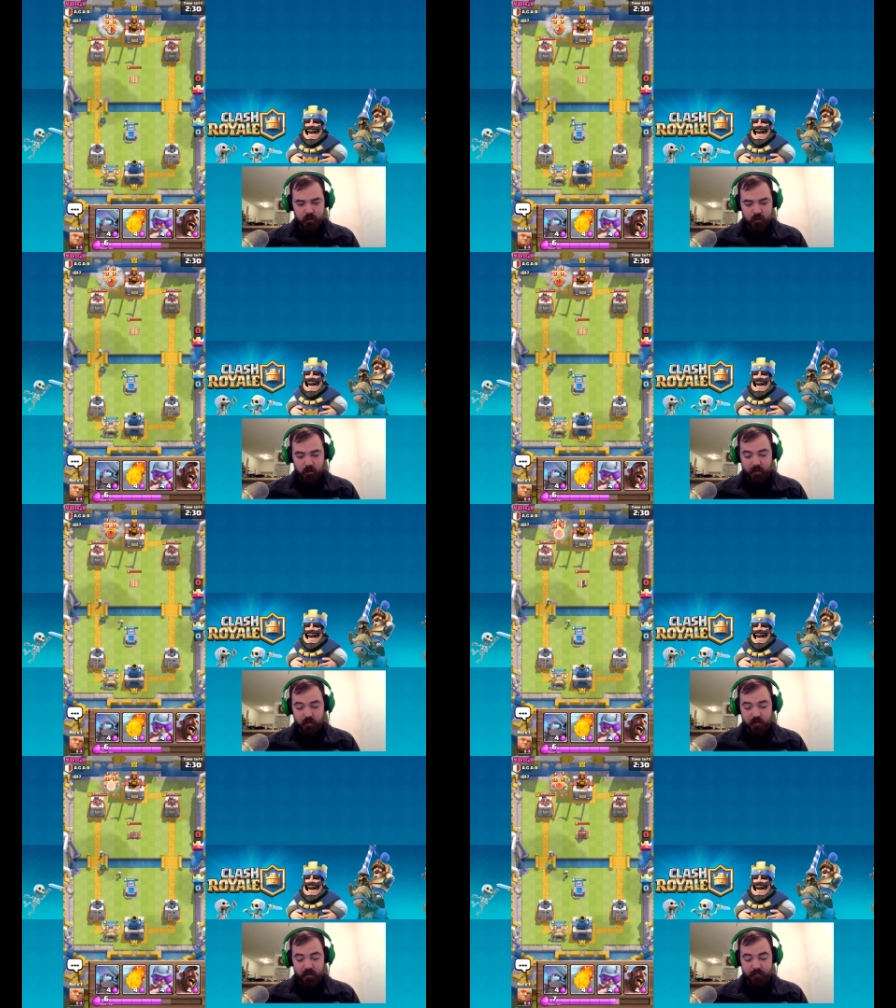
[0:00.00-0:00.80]
Okay, so
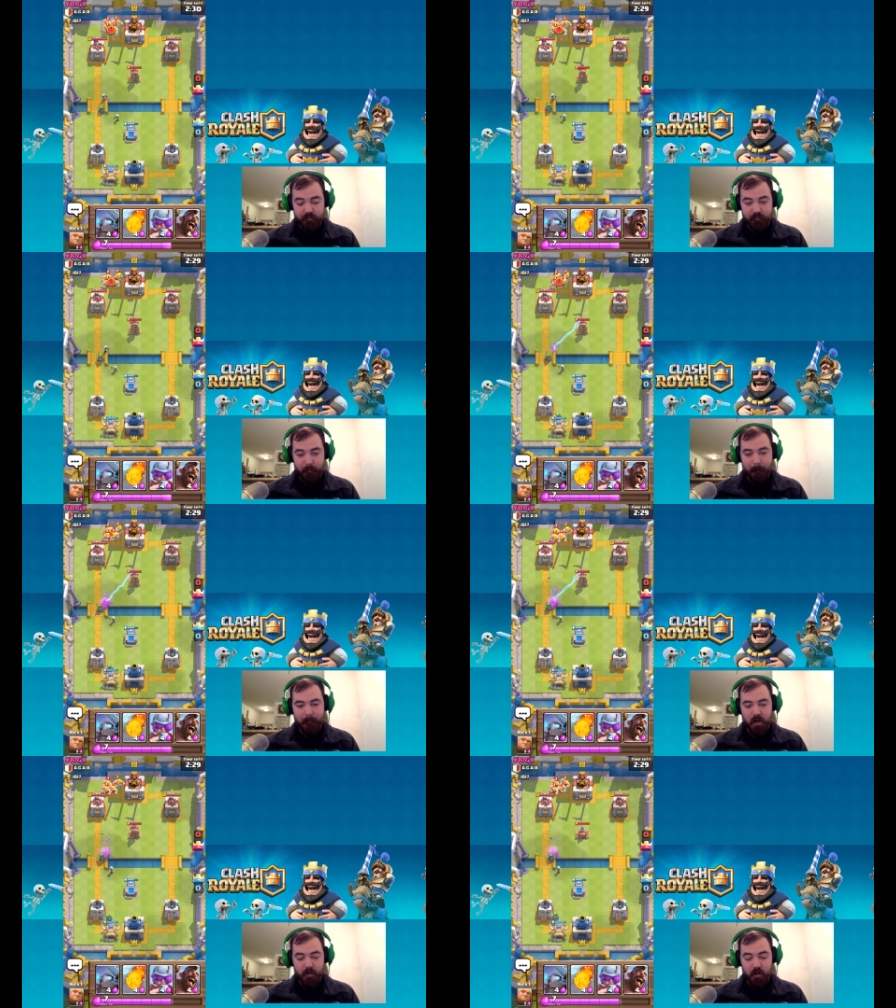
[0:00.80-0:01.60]
he's got the
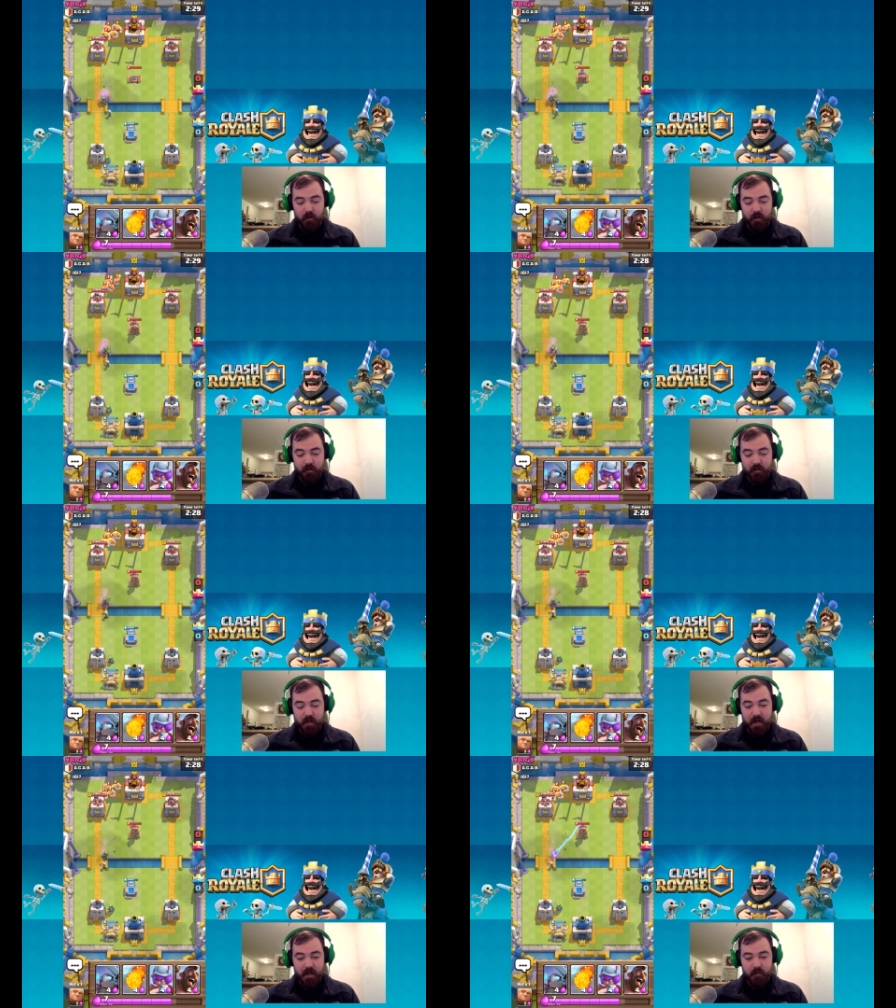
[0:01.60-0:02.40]
Barbarians.
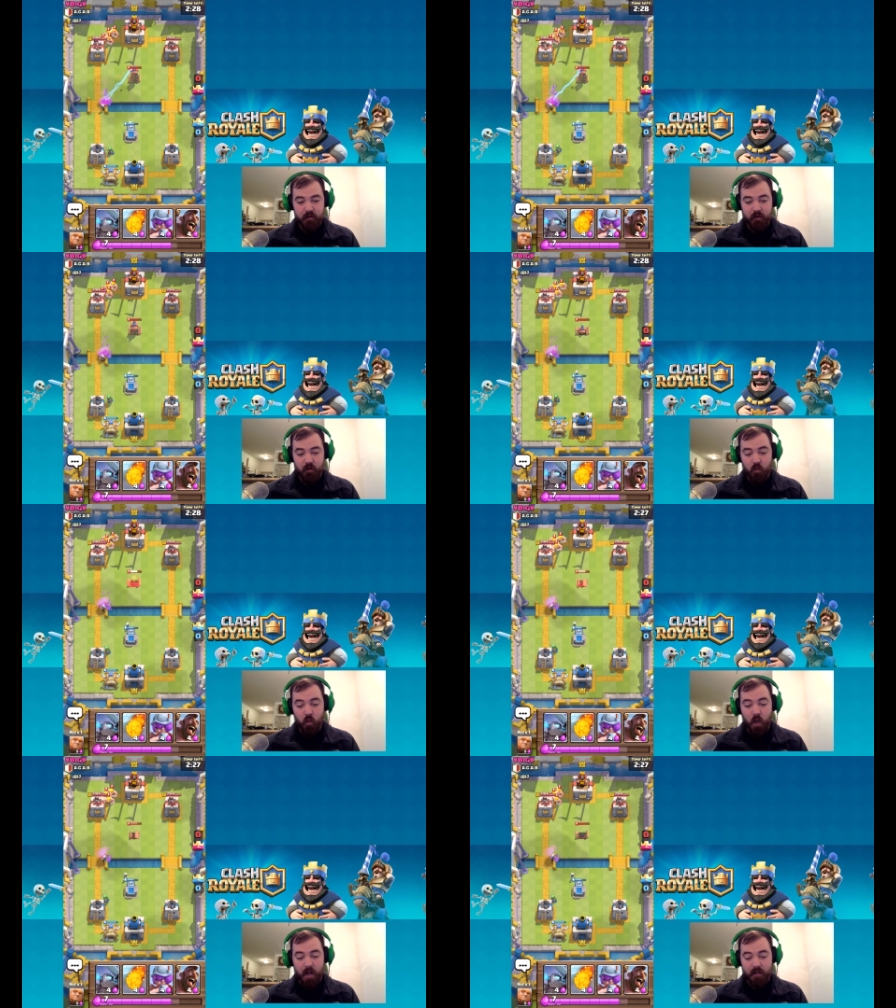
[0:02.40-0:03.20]
I'm going to
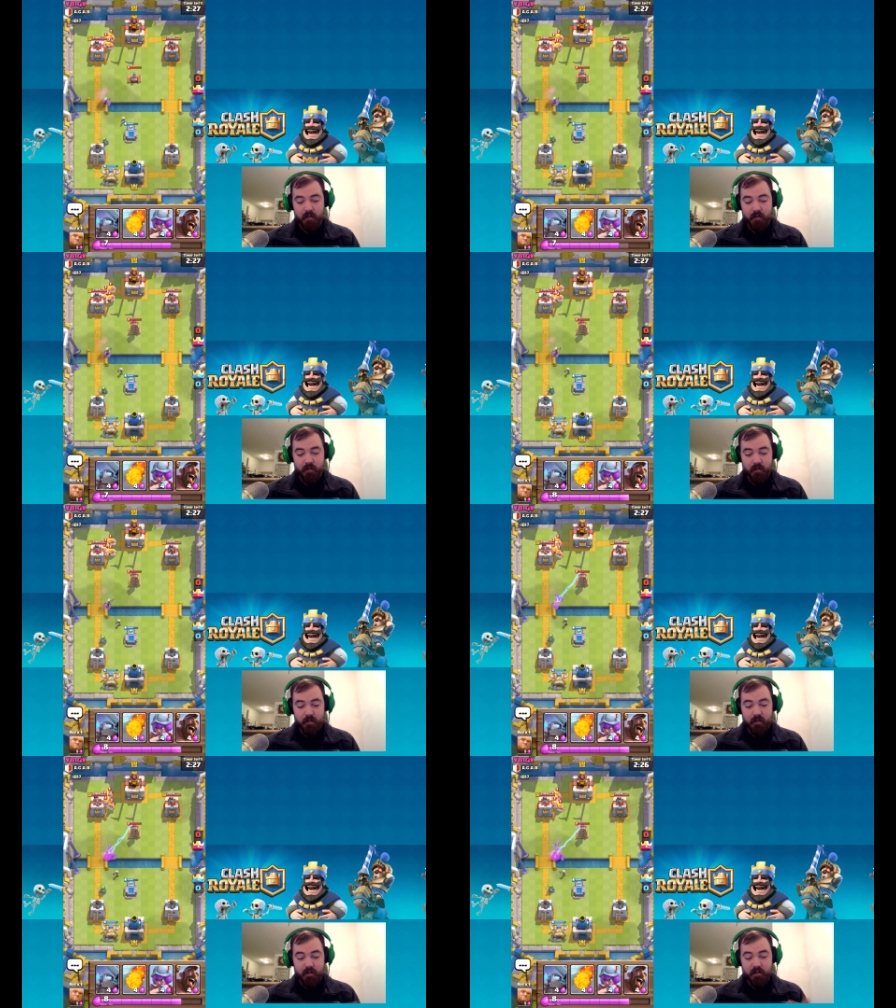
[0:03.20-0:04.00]
wait
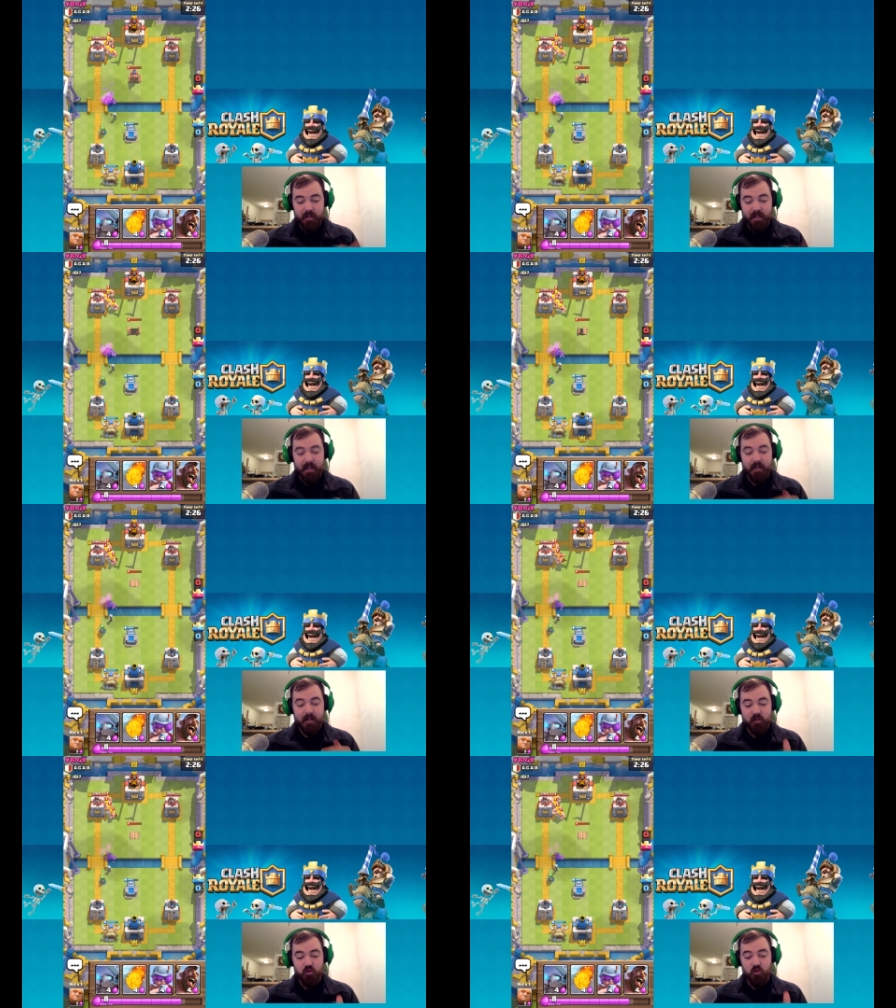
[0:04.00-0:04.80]
until I get
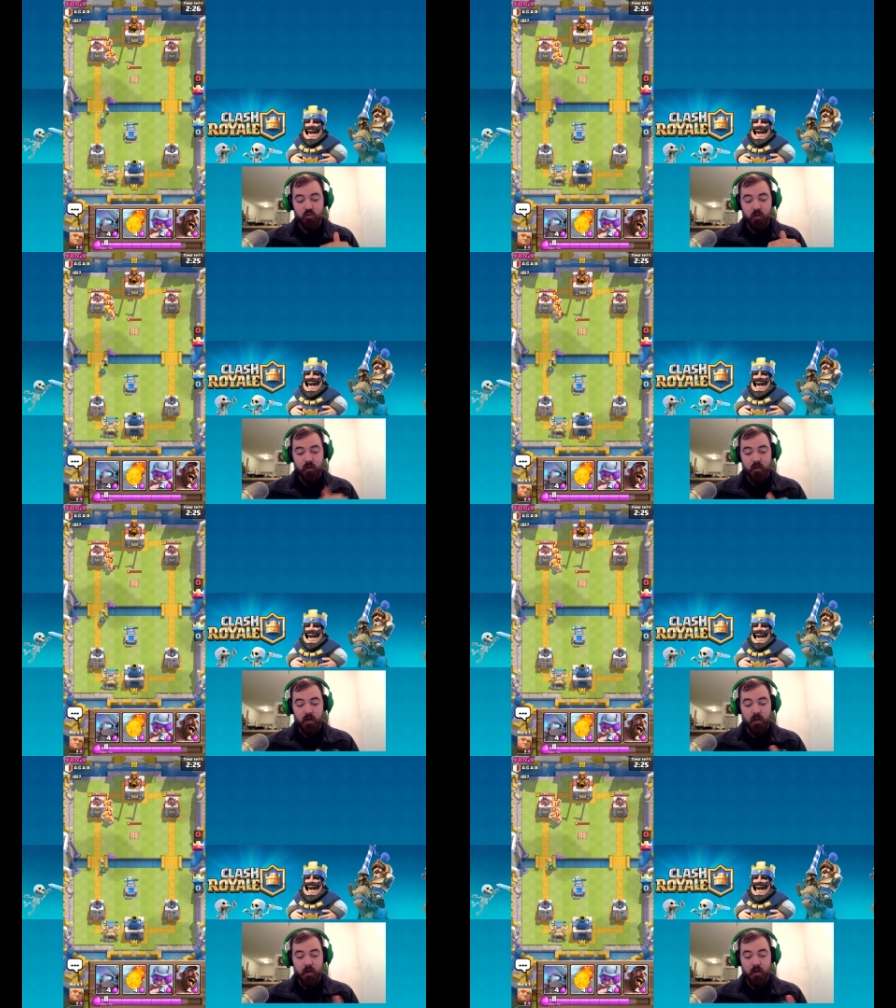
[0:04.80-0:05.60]
to
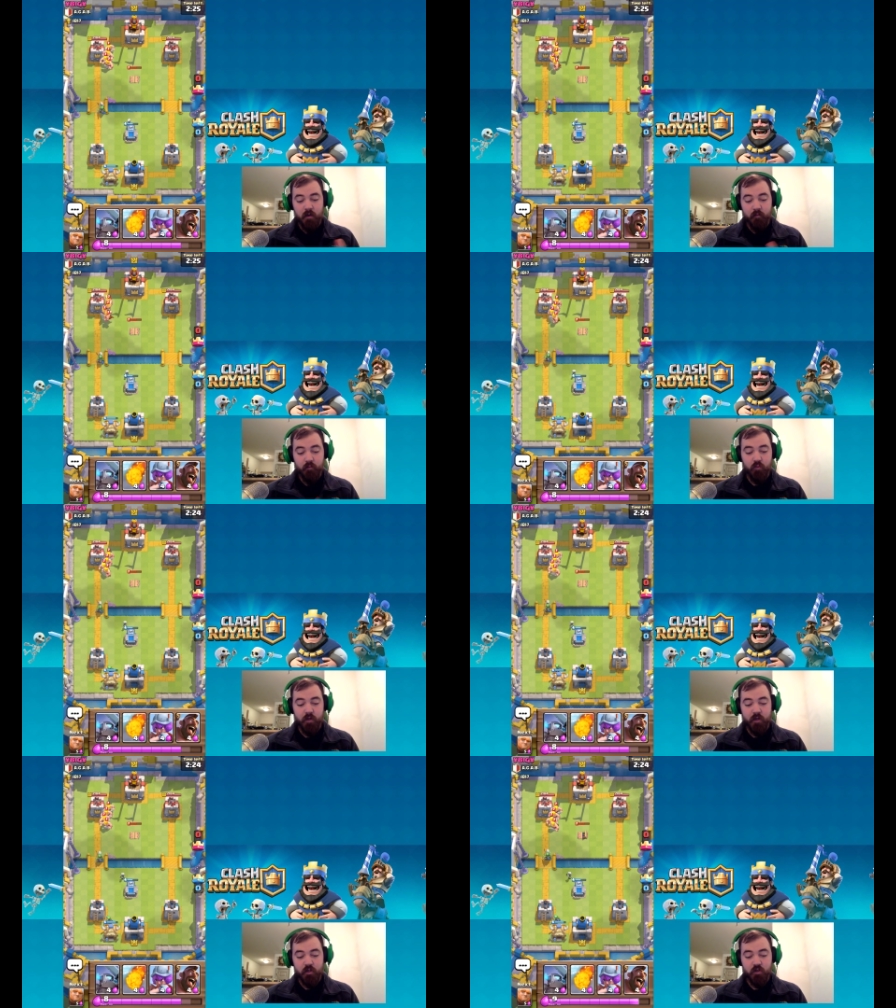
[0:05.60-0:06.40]
the
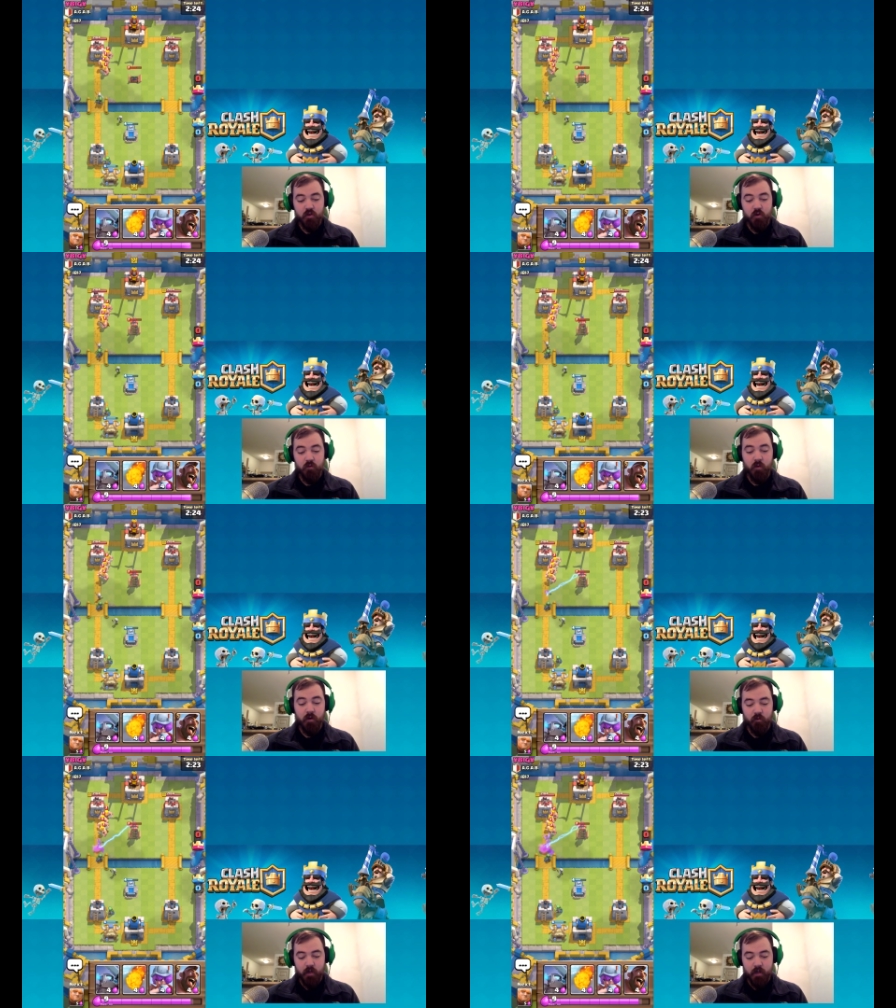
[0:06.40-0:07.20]
bridge over the
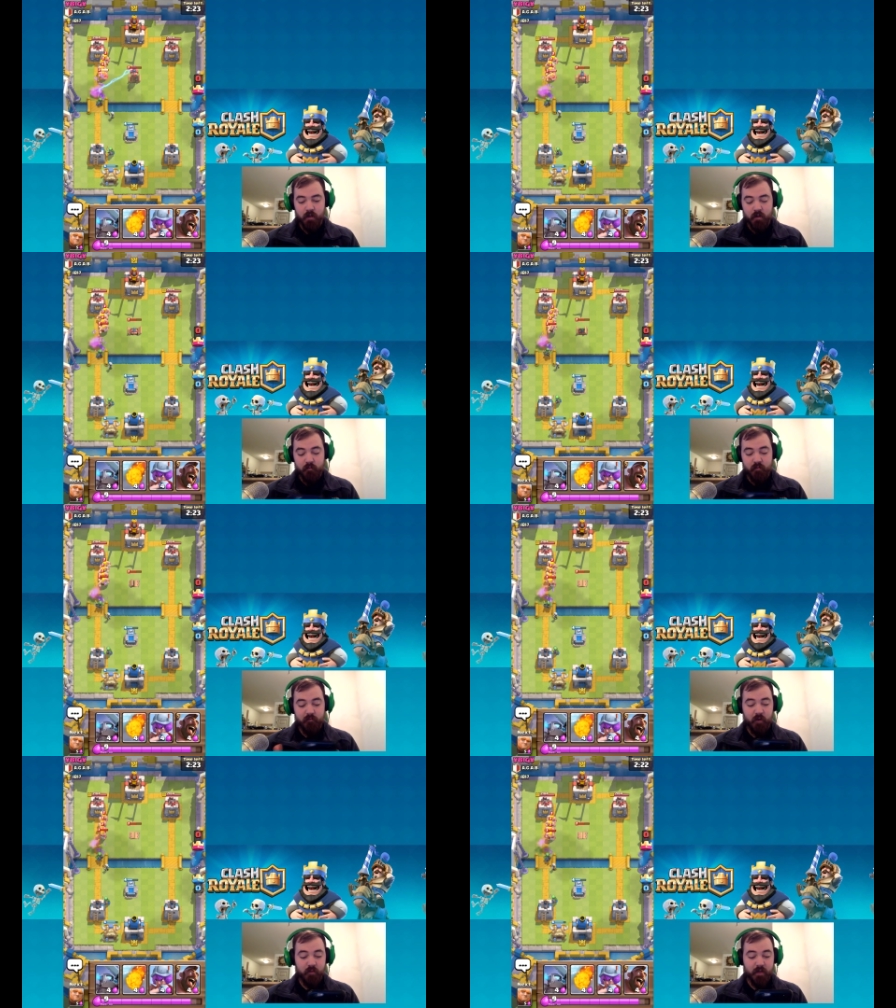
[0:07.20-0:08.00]
waterway
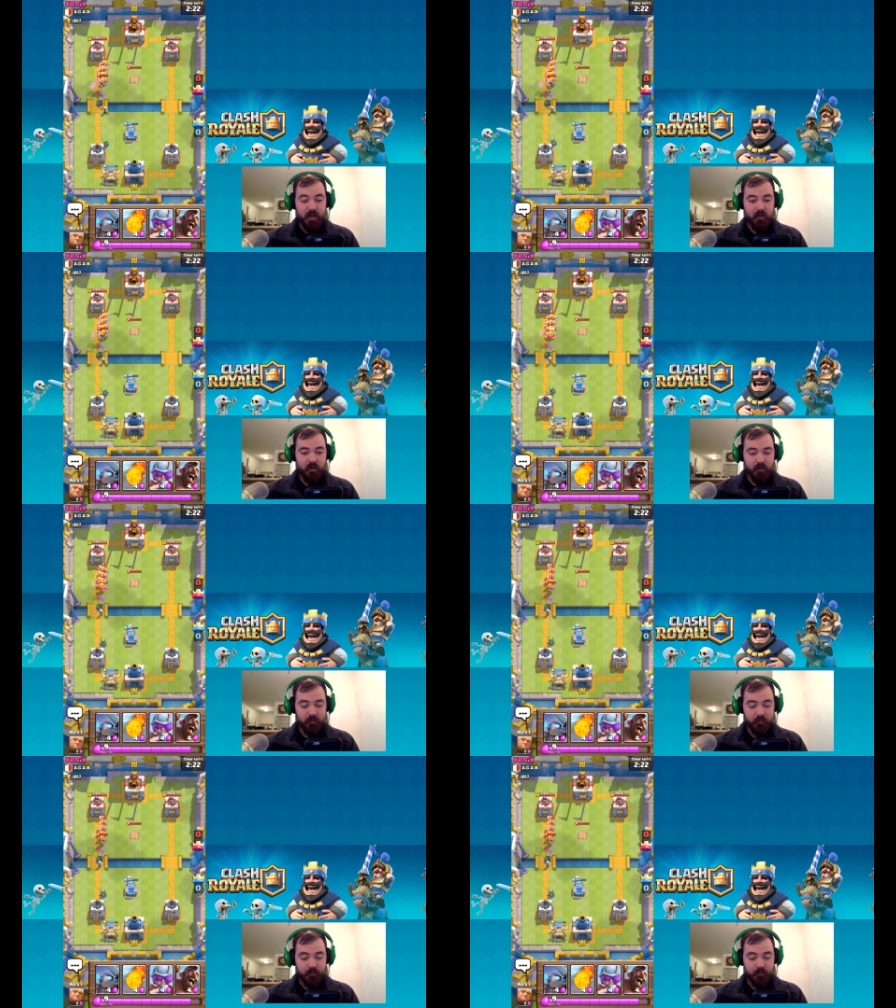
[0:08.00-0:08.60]
before I play anything.